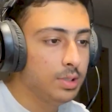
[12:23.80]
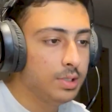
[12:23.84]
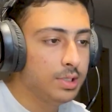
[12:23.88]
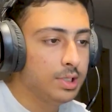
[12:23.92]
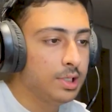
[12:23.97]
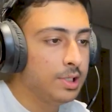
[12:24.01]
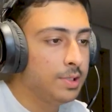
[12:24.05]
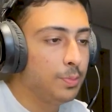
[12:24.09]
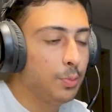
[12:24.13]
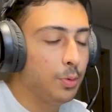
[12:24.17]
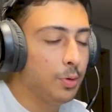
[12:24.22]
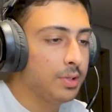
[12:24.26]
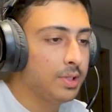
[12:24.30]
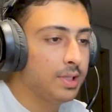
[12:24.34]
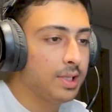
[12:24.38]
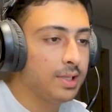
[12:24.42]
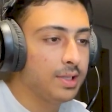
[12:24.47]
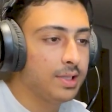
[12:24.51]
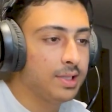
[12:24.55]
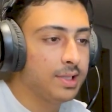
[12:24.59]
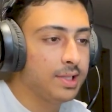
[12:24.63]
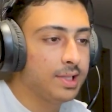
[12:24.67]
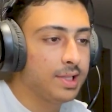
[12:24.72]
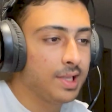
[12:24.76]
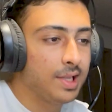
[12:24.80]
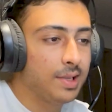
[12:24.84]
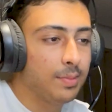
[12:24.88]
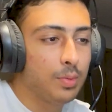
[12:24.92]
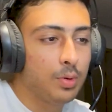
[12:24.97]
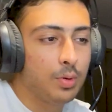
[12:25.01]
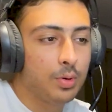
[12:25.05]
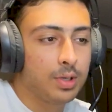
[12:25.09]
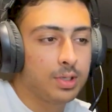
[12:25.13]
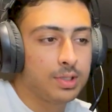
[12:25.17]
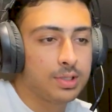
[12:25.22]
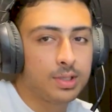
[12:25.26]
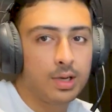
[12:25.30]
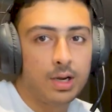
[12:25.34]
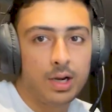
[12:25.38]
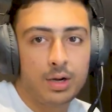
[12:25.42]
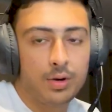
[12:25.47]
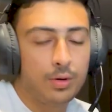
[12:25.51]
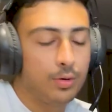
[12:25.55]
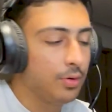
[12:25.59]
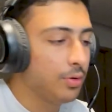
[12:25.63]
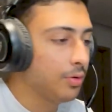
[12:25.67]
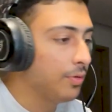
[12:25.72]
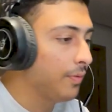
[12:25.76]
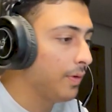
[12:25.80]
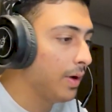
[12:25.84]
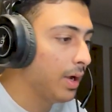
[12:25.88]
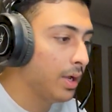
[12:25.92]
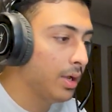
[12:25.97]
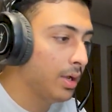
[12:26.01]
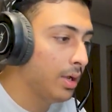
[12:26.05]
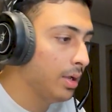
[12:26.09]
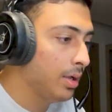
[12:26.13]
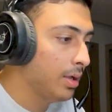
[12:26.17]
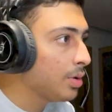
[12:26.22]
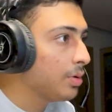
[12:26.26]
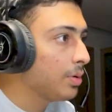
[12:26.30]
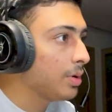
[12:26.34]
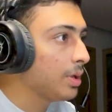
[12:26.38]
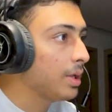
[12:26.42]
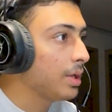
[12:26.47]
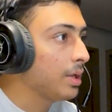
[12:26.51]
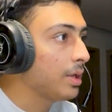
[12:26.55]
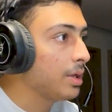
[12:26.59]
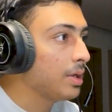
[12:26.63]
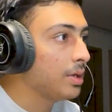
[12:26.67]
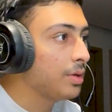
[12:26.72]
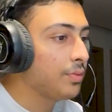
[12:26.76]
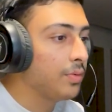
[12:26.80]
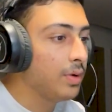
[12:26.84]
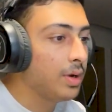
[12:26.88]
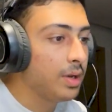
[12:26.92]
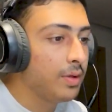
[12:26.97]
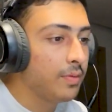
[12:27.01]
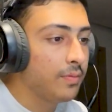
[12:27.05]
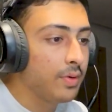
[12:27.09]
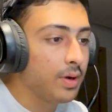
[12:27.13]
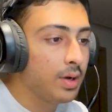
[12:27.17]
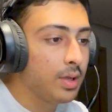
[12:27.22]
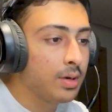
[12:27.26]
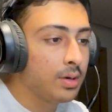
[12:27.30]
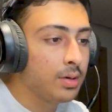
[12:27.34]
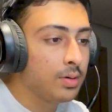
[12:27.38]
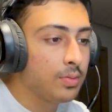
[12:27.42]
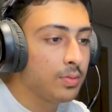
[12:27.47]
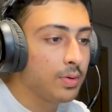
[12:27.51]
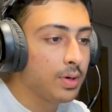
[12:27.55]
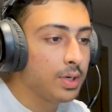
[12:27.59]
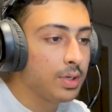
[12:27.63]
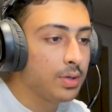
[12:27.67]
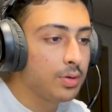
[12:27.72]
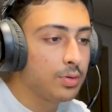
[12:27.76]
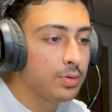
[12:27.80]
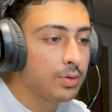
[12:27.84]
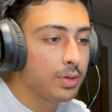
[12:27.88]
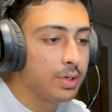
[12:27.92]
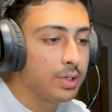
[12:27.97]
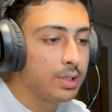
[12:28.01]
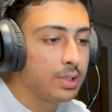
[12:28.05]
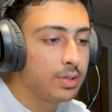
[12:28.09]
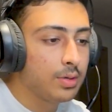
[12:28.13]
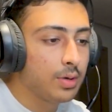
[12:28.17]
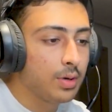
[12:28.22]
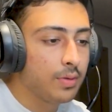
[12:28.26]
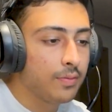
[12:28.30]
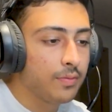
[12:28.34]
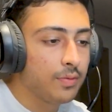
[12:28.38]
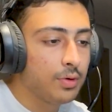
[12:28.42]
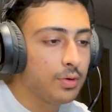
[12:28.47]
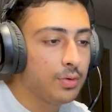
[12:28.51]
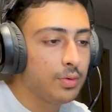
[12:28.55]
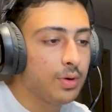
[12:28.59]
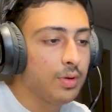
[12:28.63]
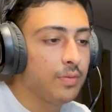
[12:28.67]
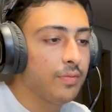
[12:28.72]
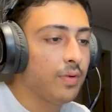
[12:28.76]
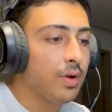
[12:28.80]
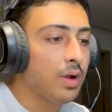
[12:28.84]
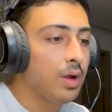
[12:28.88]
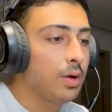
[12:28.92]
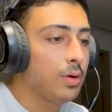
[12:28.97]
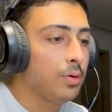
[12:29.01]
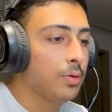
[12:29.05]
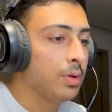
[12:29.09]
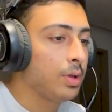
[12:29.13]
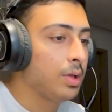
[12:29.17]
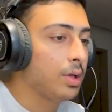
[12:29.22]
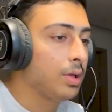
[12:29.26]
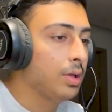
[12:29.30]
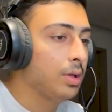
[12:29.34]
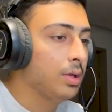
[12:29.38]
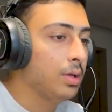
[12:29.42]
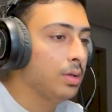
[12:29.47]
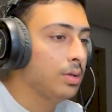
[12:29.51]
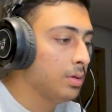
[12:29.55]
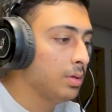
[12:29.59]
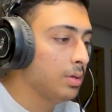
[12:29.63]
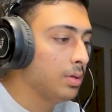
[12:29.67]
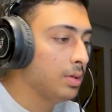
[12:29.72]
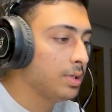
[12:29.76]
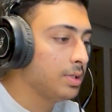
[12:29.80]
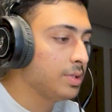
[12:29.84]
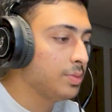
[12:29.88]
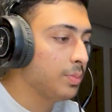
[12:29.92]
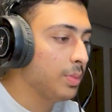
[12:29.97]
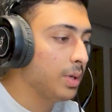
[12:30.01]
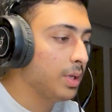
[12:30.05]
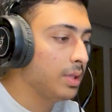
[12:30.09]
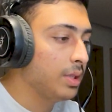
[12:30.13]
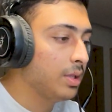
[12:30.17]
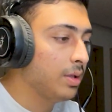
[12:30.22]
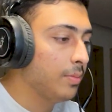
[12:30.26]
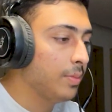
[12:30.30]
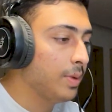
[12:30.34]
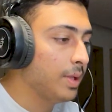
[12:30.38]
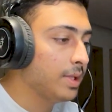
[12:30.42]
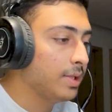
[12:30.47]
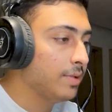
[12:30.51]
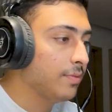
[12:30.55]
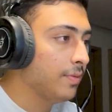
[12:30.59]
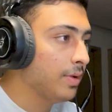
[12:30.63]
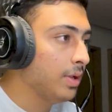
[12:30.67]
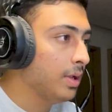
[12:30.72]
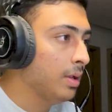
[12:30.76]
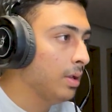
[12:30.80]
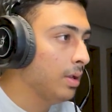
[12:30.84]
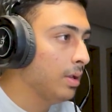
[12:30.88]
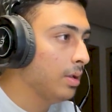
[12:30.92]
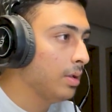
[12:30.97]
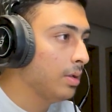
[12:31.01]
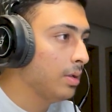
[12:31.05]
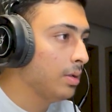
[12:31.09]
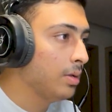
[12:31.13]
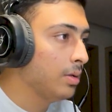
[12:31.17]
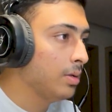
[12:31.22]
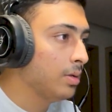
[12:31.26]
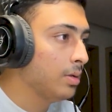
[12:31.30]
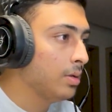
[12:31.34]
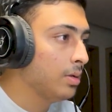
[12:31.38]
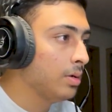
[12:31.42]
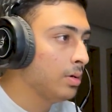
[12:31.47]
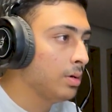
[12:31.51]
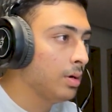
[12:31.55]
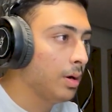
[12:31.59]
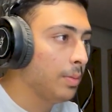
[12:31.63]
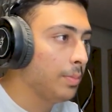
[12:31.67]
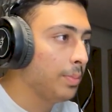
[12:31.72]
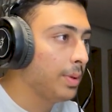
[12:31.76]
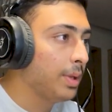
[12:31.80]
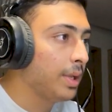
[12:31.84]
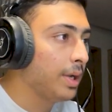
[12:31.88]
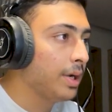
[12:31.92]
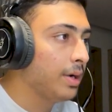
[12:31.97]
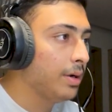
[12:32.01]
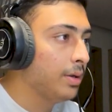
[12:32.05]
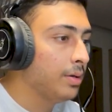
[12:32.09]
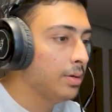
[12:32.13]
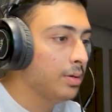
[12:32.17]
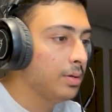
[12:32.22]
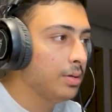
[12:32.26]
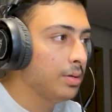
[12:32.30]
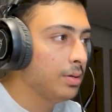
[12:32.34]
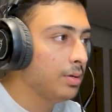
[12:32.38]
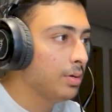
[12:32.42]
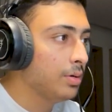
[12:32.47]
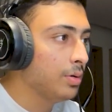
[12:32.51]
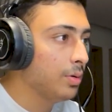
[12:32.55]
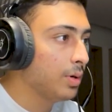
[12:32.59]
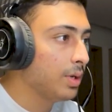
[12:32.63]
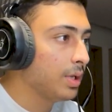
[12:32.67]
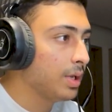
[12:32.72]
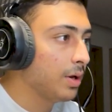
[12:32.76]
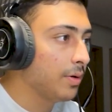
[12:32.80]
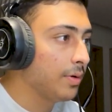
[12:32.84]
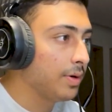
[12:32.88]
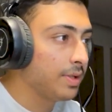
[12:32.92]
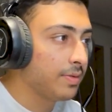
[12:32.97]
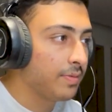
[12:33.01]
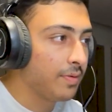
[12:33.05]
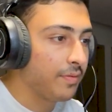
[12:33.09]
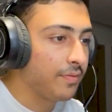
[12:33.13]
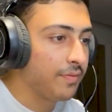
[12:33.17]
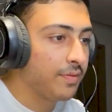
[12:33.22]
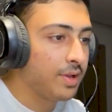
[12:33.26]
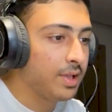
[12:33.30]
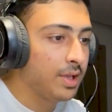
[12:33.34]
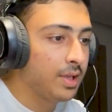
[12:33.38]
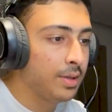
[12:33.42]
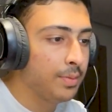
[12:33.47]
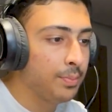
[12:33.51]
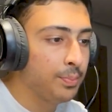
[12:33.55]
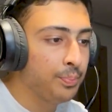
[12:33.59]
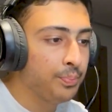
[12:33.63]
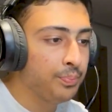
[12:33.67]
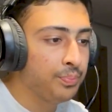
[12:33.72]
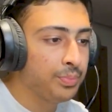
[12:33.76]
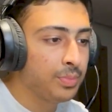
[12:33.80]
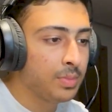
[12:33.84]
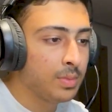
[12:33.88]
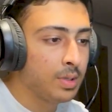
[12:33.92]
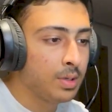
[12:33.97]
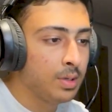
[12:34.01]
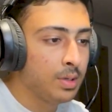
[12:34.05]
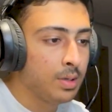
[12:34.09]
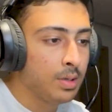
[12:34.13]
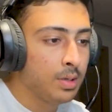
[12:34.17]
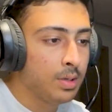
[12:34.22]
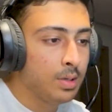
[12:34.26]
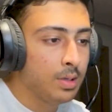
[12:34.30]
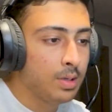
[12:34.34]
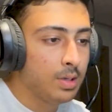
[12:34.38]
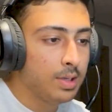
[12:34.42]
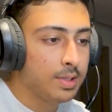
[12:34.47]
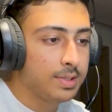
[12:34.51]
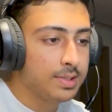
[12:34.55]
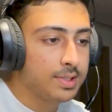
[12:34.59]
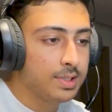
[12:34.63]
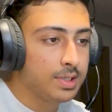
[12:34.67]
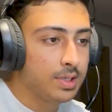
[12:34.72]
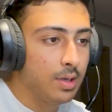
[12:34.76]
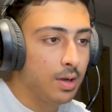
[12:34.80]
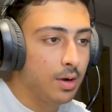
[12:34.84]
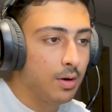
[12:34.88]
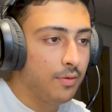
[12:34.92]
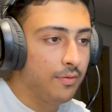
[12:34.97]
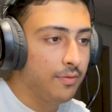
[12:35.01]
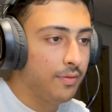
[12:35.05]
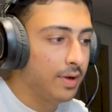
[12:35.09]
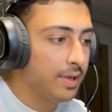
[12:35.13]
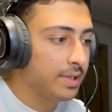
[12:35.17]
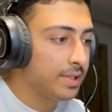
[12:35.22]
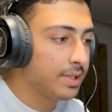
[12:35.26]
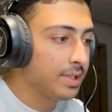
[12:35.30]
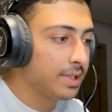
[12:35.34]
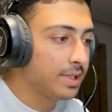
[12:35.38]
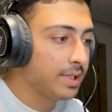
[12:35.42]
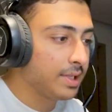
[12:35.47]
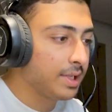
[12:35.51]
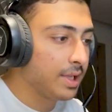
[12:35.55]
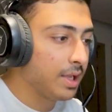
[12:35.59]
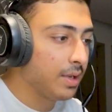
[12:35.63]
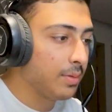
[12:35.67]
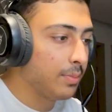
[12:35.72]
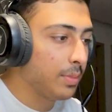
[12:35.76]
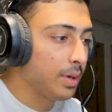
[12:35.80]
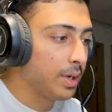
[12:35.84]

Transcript: It just spawns at the same location. I don't know why. Okay, 21, 22, 23, 24, 25. Okay, let's mine them as well. Upgrade. Okay, now it's 50. Let's see how fast this can